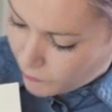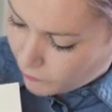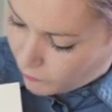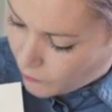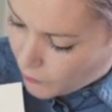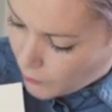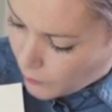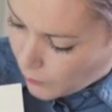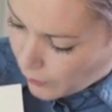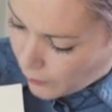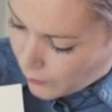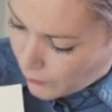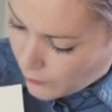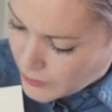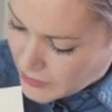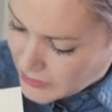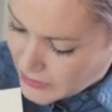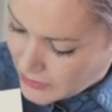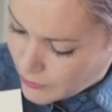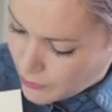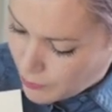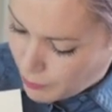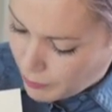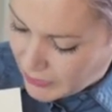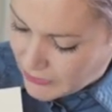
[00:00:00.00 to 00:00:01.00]
the photo and
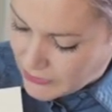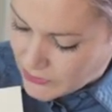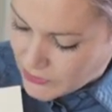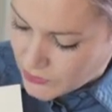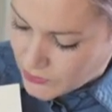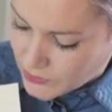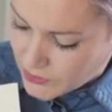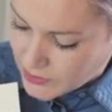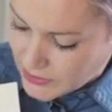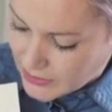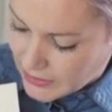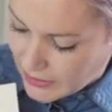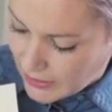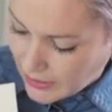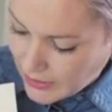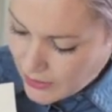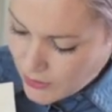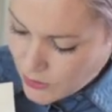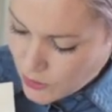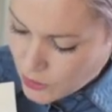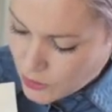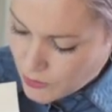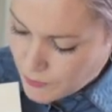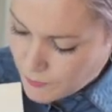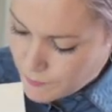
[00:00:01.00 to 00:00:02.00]
did the pencil
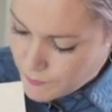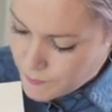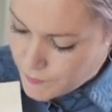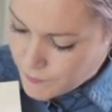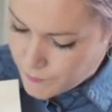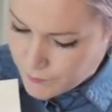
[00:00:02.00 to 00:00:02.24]
sketch.